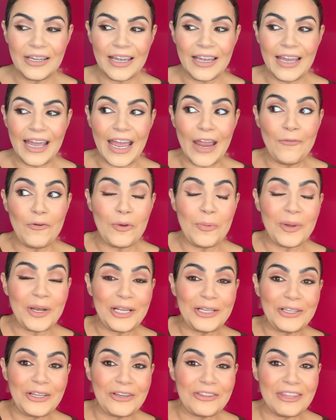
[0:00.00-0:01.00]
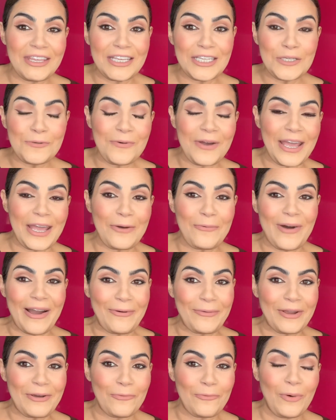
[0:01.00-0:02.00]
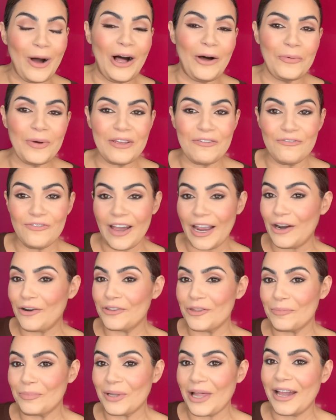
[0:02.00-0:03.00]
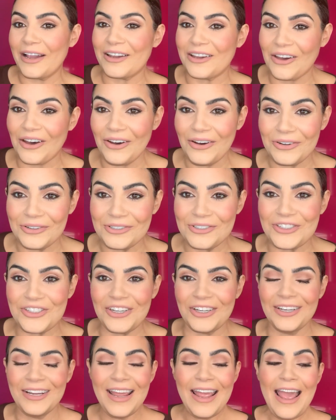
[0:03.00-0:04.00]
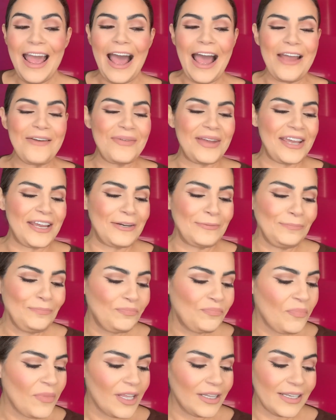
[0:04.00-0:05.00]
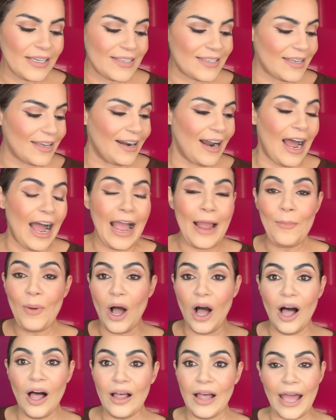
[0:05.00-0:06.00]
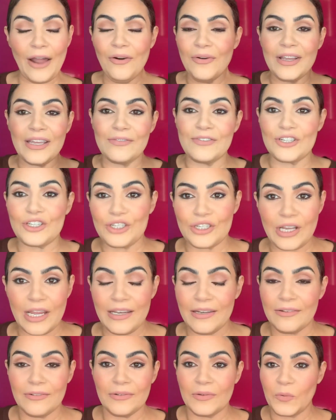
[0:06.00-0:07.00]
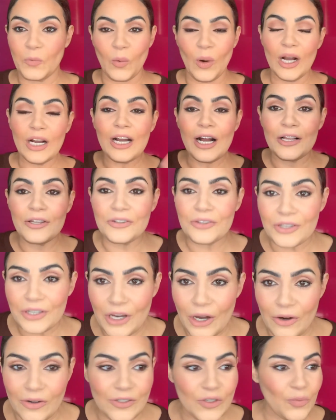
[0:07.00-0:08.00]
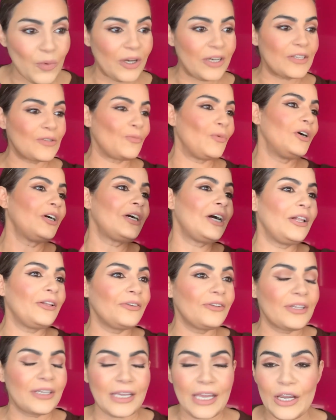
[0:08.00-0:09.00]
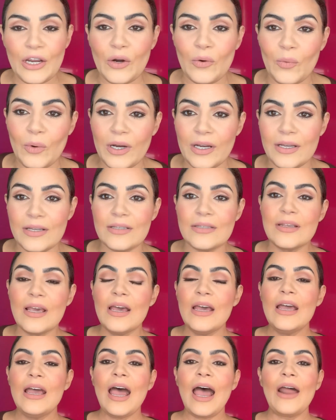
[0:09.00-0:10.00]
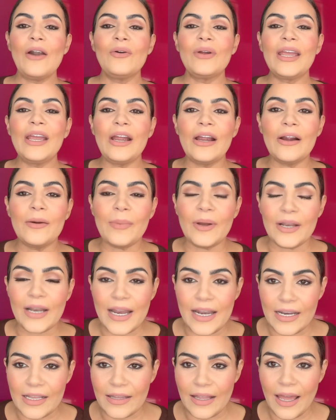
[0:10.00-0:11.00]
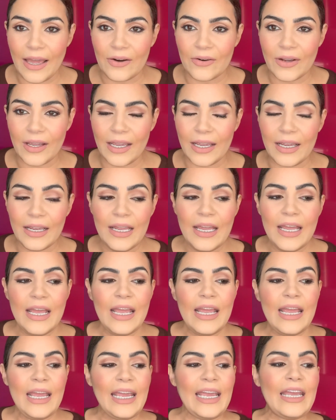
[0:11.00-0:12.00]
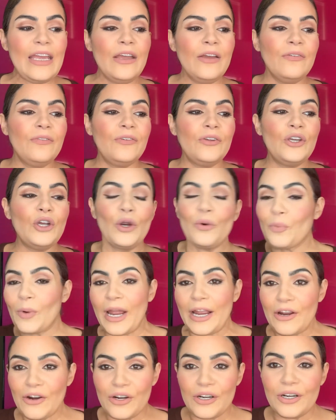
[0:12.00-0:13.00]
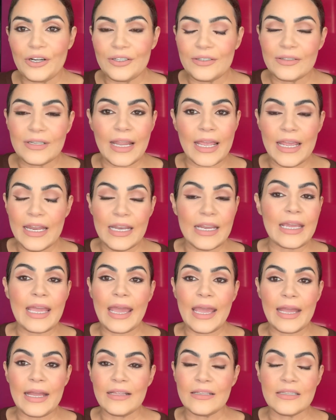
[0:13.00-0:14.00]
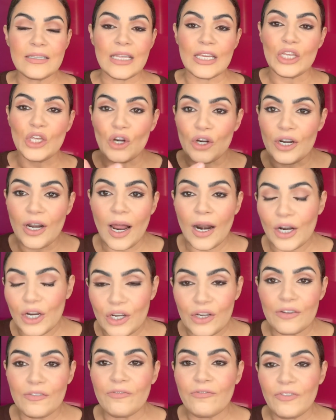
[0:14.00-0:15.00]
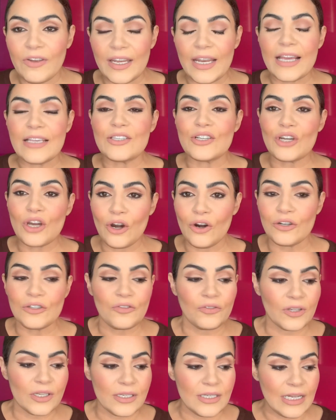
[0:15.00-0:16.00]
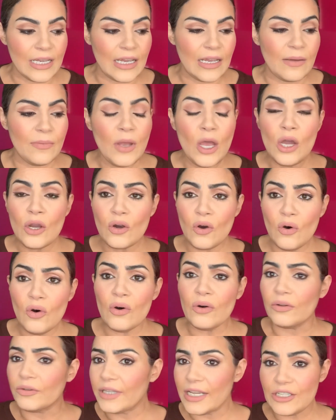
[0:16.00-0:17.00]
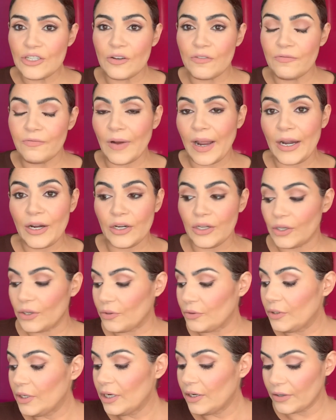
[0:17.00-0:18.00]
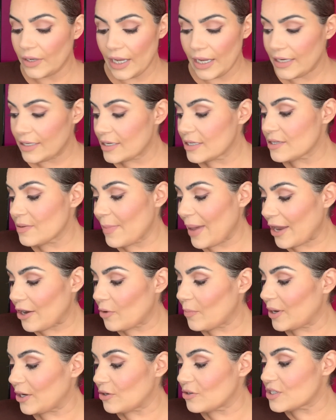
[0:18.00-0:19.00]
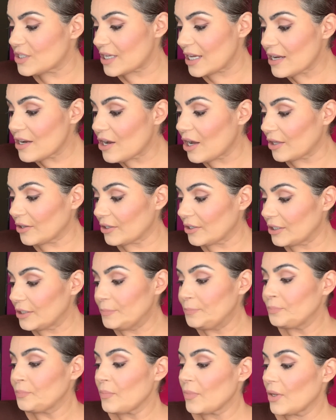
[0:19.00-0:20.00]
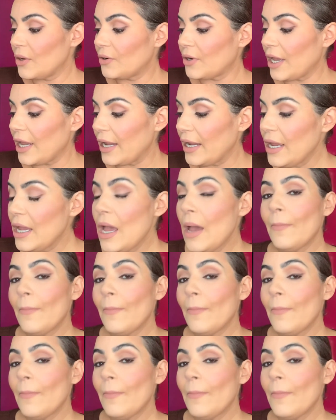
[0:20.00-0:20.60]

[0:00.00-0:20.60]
Everybody look this way while we fire the black coach. I mean, listen, I don't give a shit what color the coach was, what color the kicker was. I don't care about any of that, okay? If your record indicates that you're not a good fit as a coach for the team, cool, they should fire you, okay? It doesn't matter about your skin color, okay?